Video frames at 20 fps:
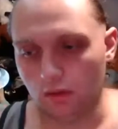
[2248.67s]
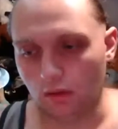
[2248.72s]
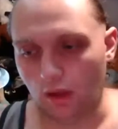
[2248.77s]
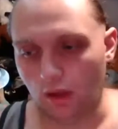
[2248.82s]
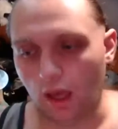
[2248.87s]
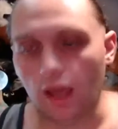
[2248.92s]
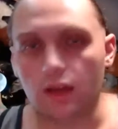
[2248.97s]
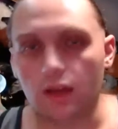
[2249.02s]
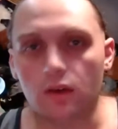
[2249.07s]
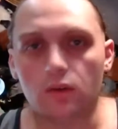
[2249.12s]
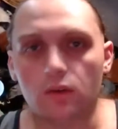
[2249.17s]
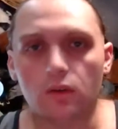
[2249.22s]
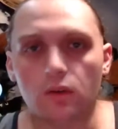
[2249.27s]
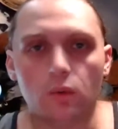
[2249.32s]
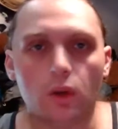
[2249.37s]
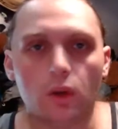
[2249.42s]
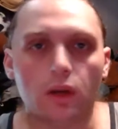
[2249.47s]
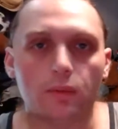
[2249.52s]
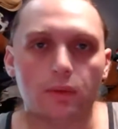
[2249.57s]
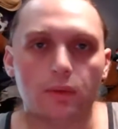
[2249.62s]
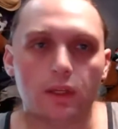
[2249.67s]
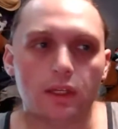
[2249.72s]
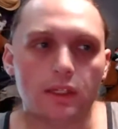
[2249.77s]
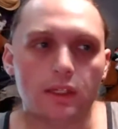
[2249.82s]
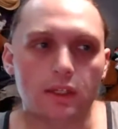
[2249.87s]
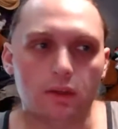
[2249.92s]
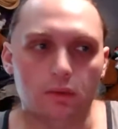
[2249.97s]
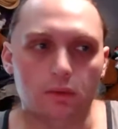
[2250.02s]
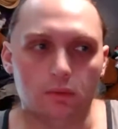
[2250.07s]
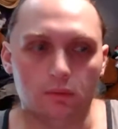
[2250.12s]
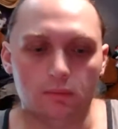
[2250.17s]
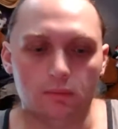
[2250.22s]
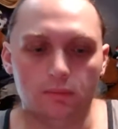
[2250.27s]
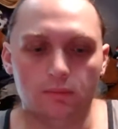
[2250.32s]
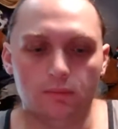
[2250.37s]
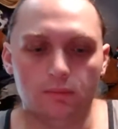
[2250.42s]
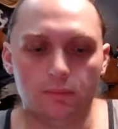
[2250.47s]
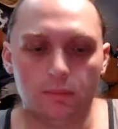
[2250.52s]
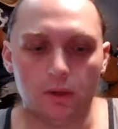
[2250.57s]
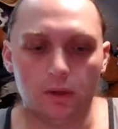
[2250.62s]
I don't know what I'm going to do,
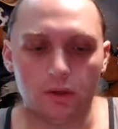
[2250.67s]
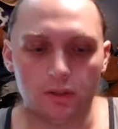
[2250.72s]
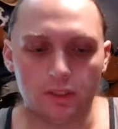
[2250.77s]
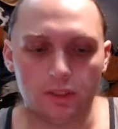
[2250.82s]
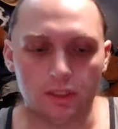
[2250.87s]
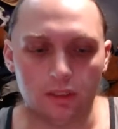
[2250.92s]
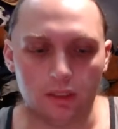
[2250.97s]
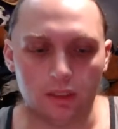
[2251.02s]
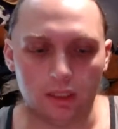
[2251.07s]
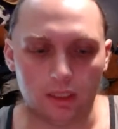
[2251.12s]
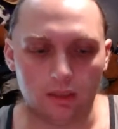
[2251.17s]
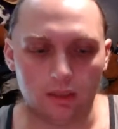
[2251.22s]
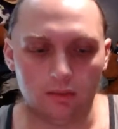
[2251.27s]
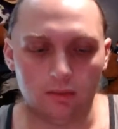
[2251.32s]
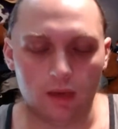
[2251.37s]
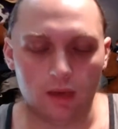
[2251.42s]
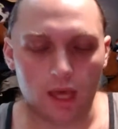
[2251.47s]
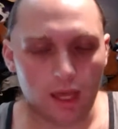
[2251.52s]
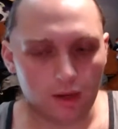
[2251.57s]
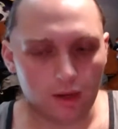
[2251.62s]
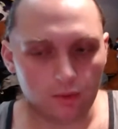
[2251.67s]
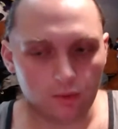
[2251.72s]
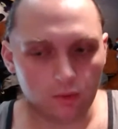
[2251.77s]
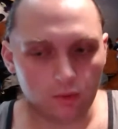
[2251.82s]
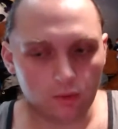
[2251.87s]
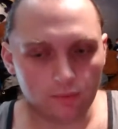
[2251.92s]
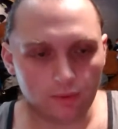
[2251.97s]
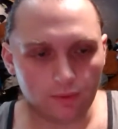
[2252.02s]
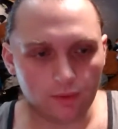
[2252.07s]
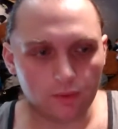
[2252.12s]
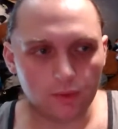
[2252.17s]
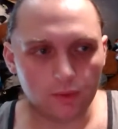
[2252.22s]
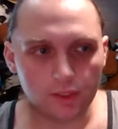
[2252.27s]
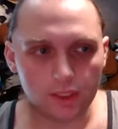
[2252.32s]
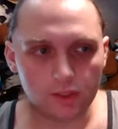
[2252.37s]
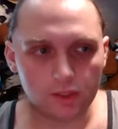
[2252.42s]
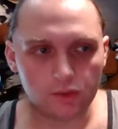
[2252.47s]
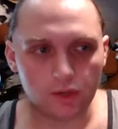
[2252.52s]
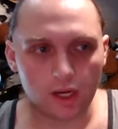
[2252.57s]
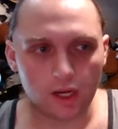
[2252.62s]
personally. I don't know if I'm going to
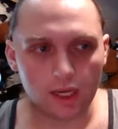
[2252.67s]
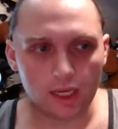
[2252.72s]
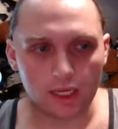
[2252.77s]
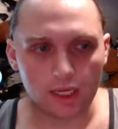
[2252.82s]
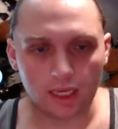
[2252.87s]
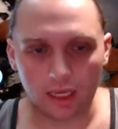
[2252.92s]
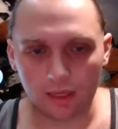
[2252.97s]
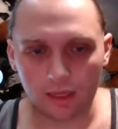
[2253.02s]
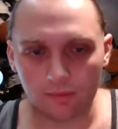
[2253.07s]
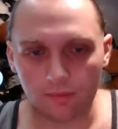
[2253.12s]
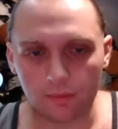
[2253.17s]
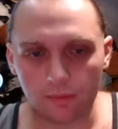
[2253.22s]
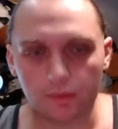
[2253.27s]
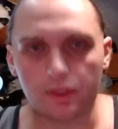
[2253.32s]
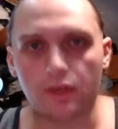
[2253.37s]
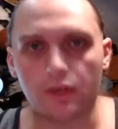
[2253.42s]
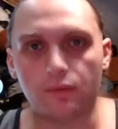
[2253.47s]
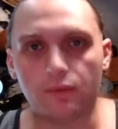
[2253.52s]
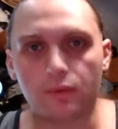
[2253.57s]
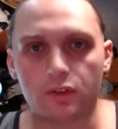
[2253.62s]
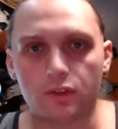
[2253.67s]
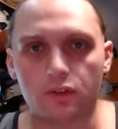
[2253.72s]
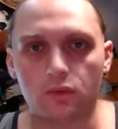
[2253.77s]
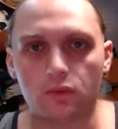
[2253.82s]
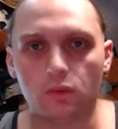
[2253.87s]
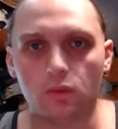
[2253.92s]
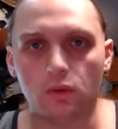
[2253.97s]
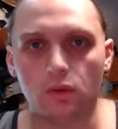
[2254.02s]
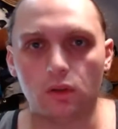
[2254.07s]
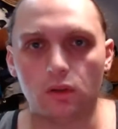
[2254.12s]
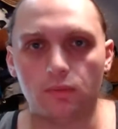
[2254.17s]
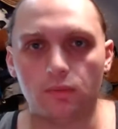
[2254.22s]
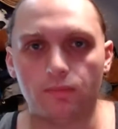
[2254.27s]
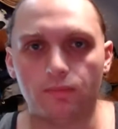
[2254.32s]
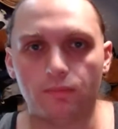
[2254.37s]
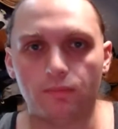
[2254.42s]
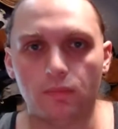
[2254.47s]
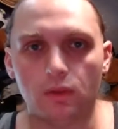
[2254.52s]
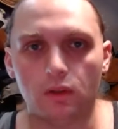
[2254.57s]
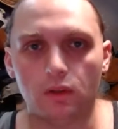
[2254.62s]
try again for a different school
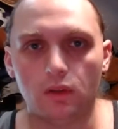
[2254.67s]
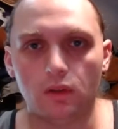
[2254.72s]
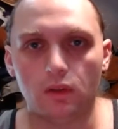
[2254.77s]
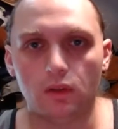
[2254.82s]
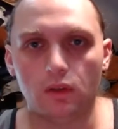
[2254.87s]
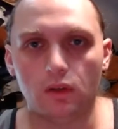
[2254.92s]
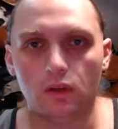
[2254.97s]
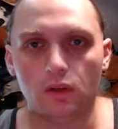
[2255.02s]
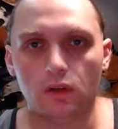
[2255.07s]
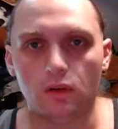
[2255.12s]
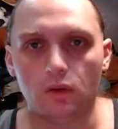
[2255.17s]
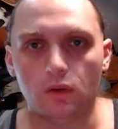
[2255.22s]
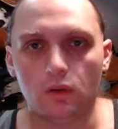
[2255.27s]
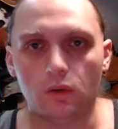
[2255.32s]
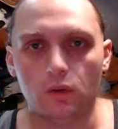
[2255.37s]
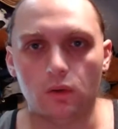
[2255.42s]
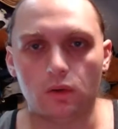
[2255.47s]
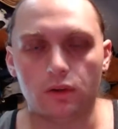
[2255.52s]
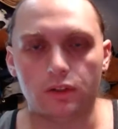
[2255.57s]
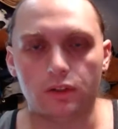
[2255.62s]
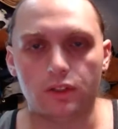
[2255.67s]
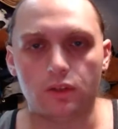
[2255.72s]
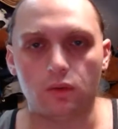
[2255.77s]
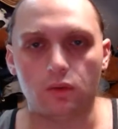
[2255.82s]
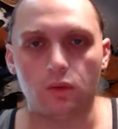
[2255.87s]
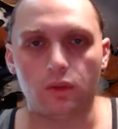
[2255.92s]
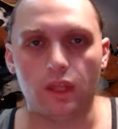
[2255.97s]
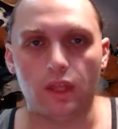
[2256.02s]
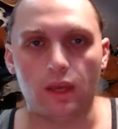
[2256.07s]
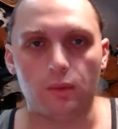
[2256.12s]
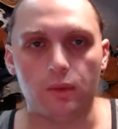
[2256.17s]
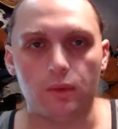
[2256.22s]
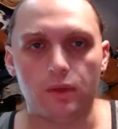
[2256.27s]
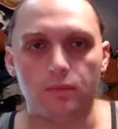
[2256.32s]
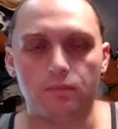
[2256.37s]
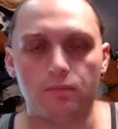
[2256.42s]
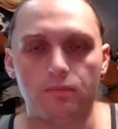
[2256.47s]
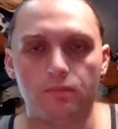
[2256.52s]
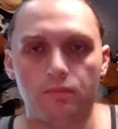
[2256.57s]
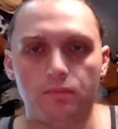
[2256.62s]
or a school that would
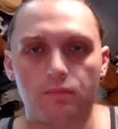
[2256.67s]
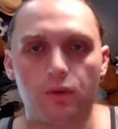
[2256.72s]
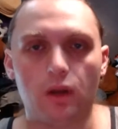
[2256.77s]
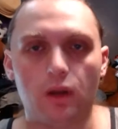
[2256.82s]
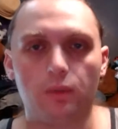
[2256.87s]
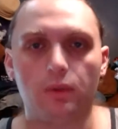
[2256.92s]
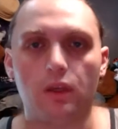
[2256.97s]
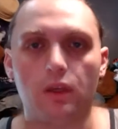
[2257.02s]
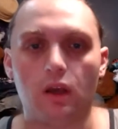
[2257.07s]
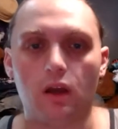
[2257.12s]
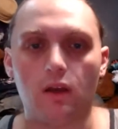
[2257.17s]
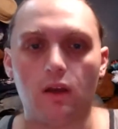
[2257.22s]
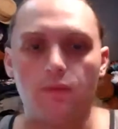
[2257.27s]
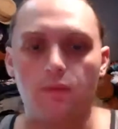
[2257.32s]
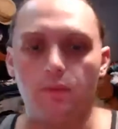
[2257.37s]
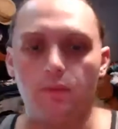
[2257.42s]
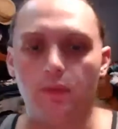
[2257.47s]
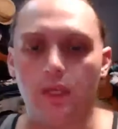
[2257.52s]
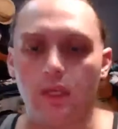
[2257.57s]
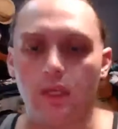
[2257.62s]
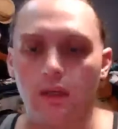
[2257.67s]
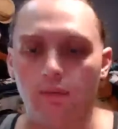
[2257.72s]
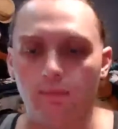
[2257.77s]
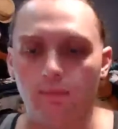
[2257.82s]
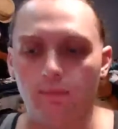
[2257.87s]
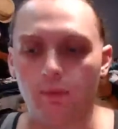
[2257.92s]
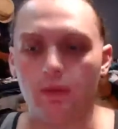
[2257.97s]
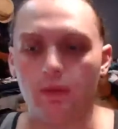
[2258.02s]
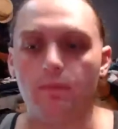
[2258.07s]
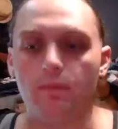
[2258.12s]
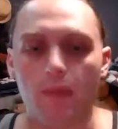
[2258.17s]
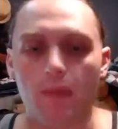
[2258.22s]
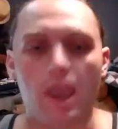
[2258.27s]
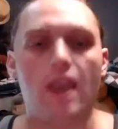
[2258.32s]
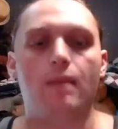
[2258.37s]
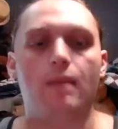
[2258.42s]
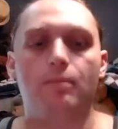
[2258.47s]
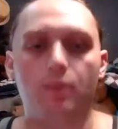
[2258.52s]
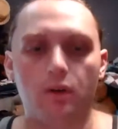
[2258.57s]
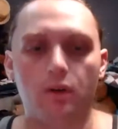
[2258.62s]
probably offer me a free
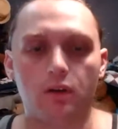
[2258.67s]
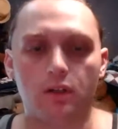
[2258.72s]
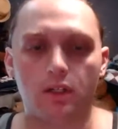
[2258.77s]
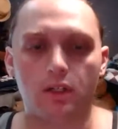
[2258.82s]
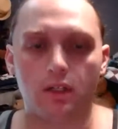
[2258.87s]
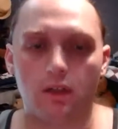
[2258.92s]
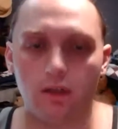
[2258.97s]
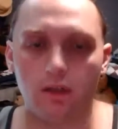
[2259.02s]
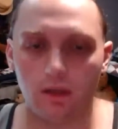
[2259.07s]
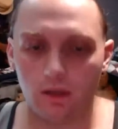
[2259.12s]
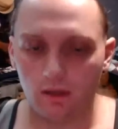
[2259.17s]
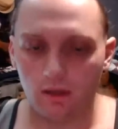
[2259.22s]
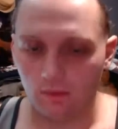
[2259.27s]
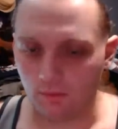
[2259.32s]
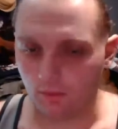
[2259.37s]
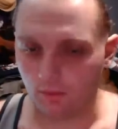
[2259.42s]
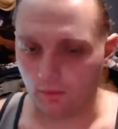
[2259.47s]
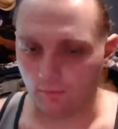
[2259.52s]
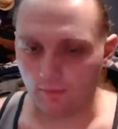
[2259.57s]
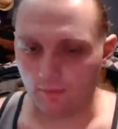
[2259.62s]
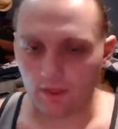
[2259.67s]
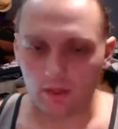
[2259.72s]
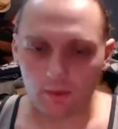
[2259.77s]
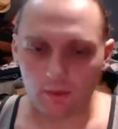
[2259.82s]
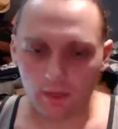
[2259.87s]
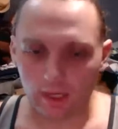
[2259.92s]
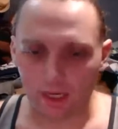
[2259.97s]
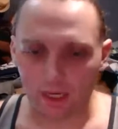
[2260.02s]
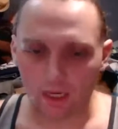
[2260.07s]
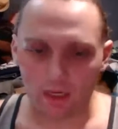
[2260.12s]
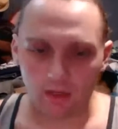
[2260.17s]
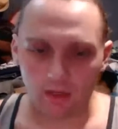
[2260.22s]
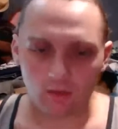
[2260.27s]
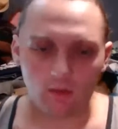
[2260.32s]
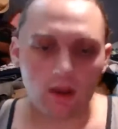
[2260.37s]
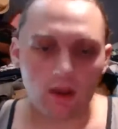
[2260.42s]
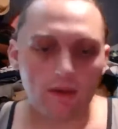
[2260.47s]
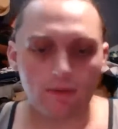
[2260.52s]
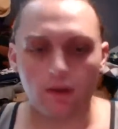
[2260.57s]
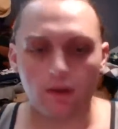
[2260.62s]
MacBook for video editing,
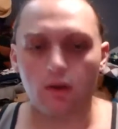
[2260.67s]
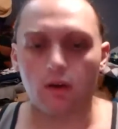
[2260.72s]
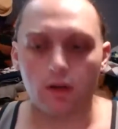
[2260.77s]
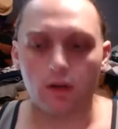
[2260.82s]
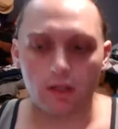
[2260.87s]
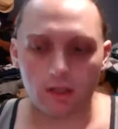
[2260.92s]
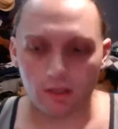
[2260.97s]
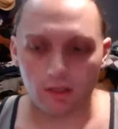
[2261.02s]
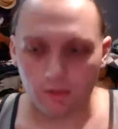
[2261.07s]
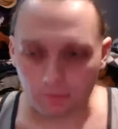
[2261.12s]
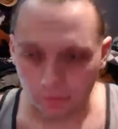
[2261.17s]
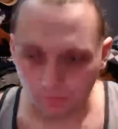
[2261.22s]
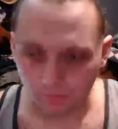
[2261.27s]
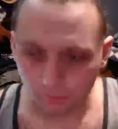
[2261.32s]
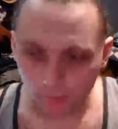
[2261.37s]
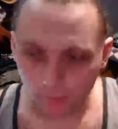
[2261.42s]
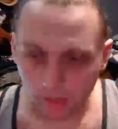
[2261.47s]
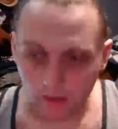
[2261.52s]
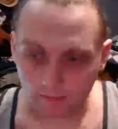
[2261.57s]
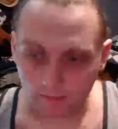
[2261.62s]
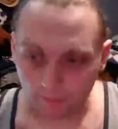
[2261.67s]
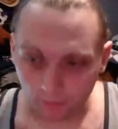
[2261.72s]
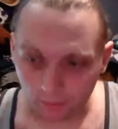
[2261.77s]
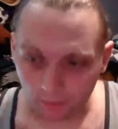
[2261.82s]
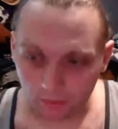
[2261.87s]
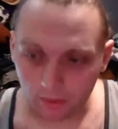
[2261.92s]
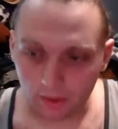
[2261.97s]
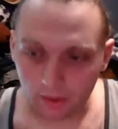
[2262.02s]
graphic art, or whatever.